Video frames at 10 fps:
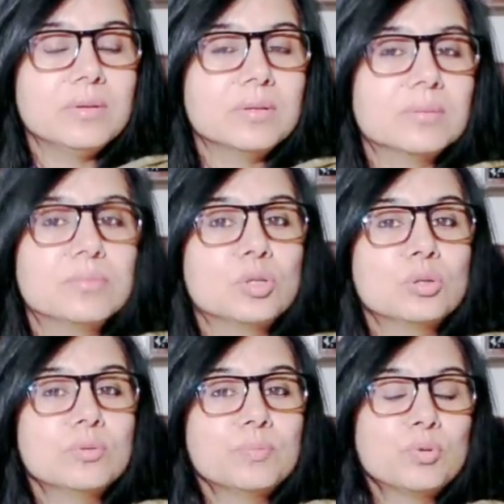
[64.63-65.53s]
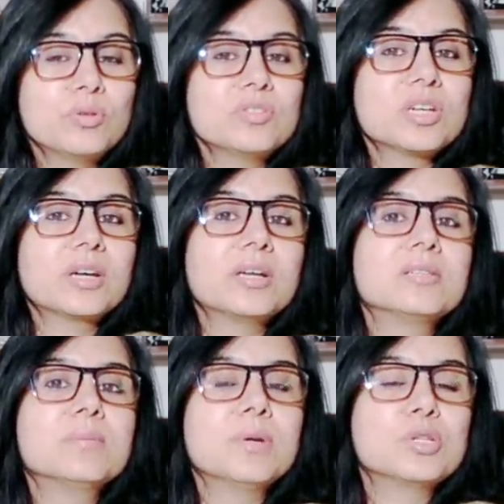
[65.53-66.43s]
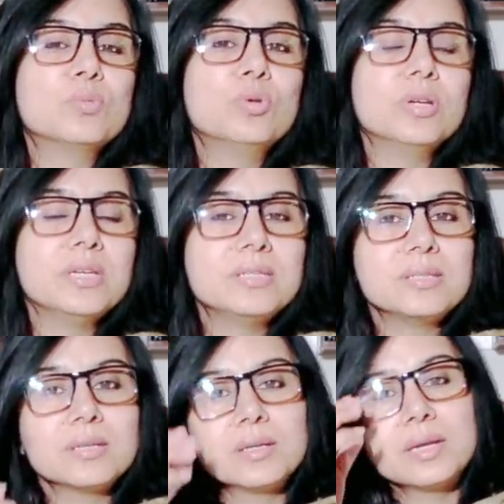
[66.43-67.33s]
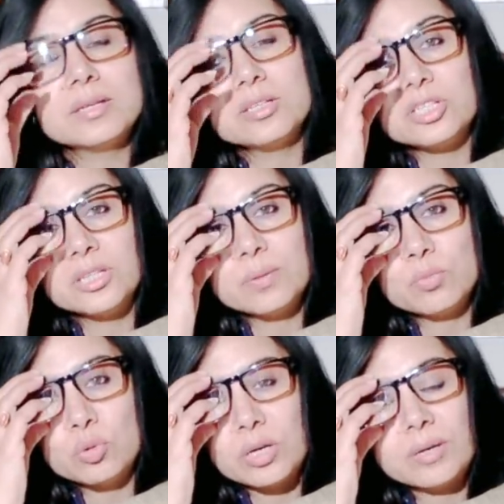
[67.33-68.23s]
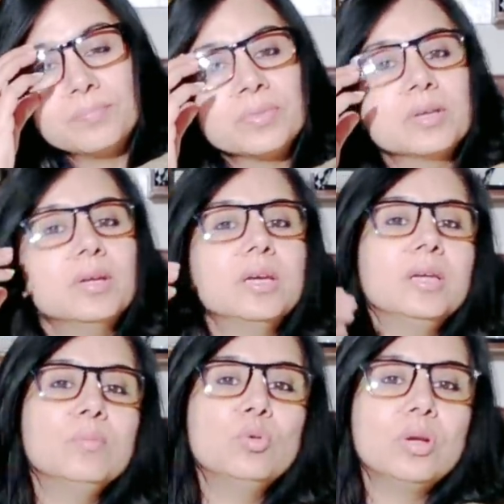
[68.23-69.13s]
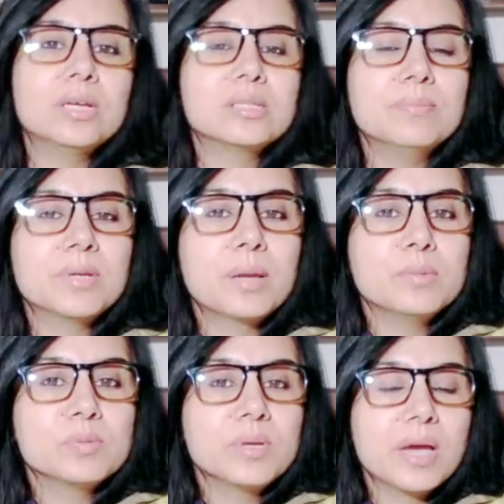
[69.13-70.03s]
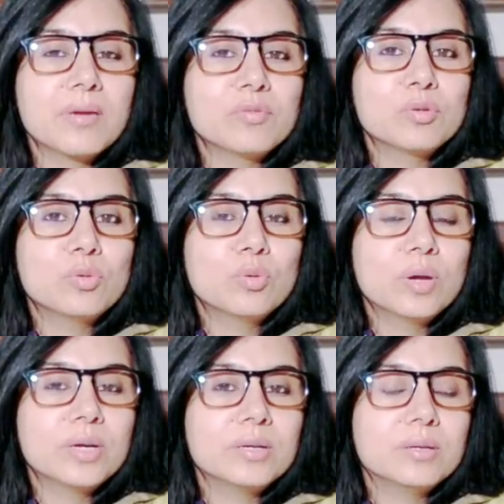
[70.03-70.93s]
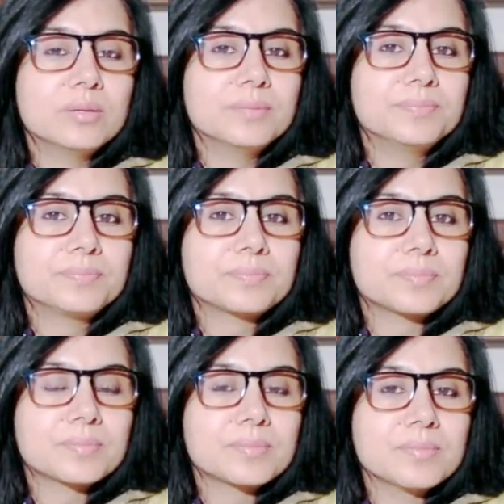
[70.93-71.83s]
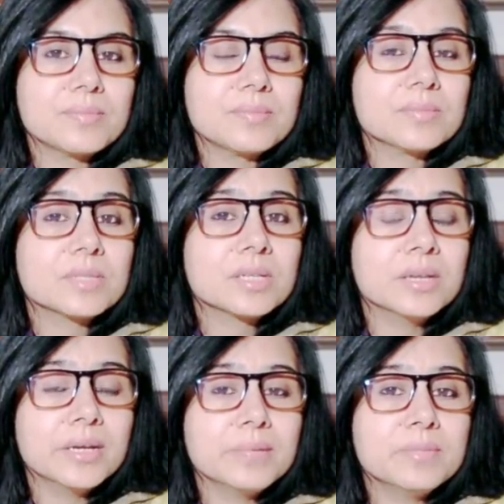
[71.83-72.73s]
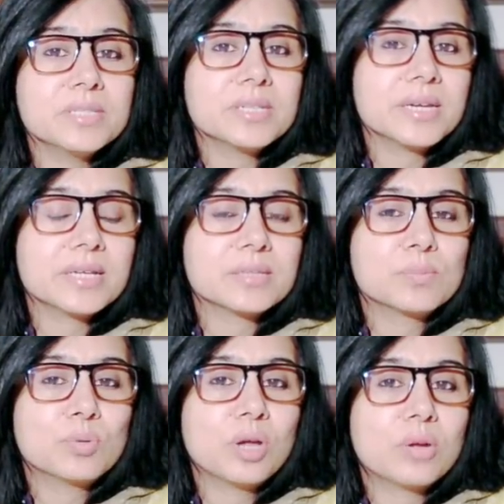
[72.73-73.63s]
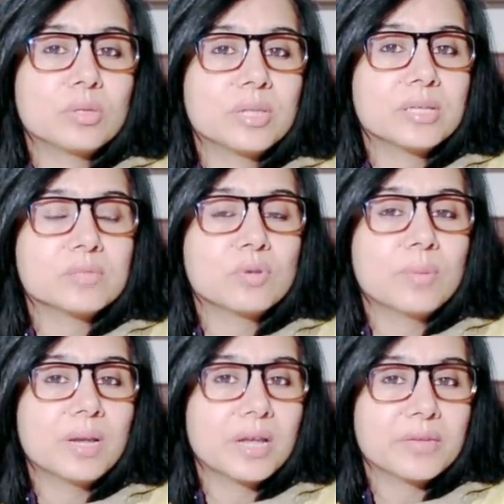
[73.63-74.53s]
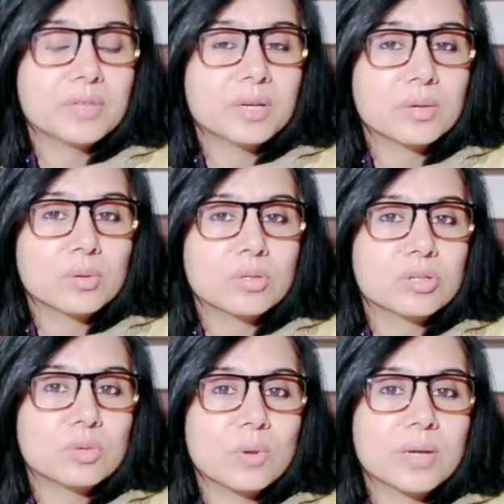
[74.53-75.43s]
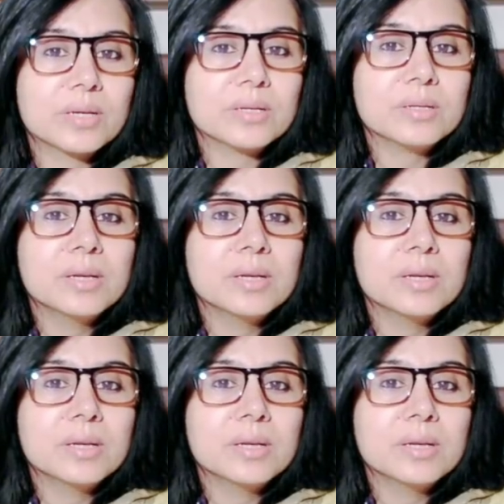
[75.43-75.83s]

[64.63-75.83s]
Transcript: um, you know, Purvashada is a much more easier energy than Mula. In Mula, sometimes we have to go and uh, correct mistakes, pull out things from our life that are not required,